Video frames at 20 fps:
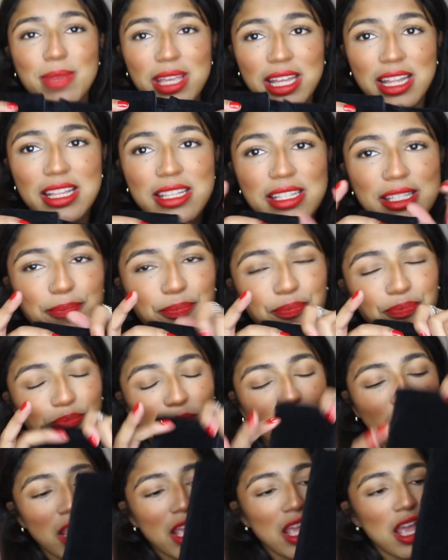it means
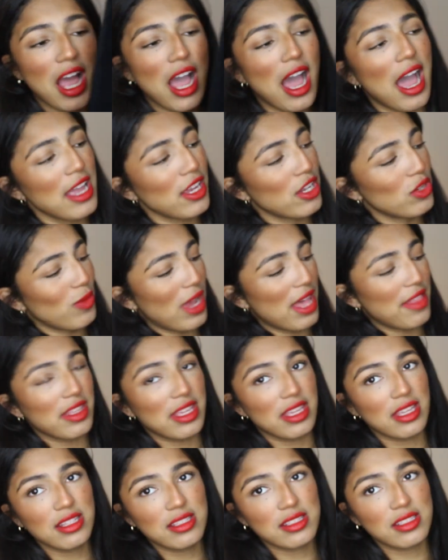I can wear
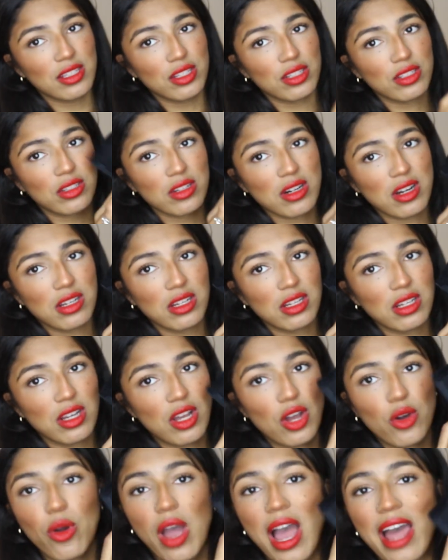these
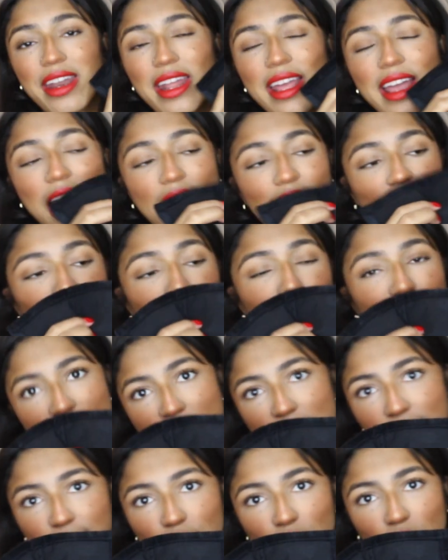and I can wear my
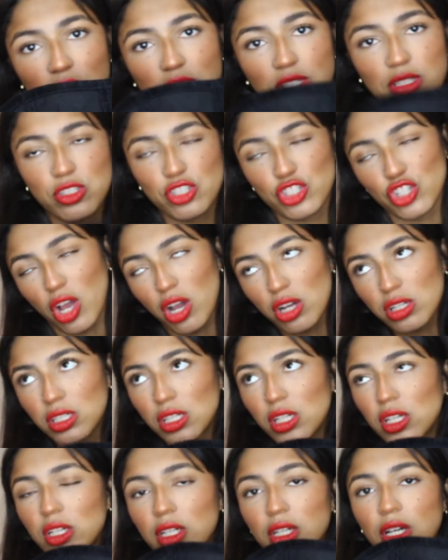Air Force,
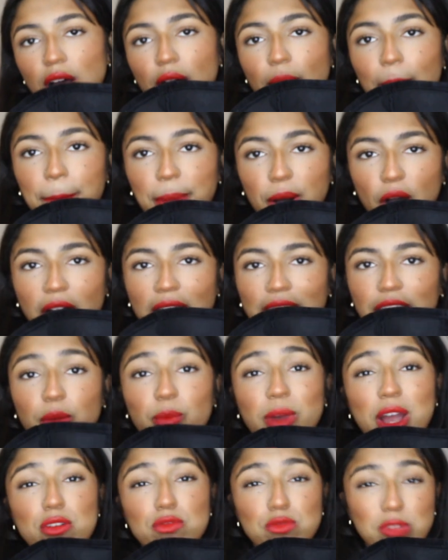shock, but I
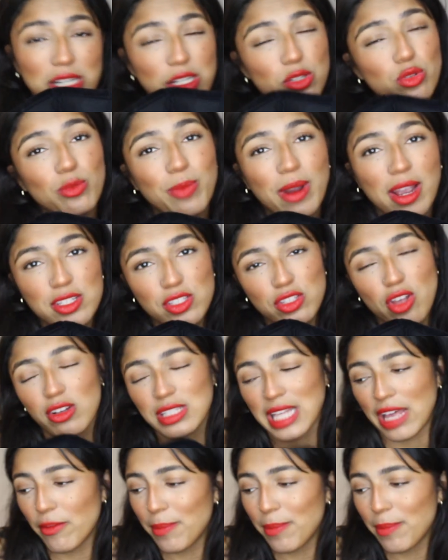can wear a really cool pair of socks.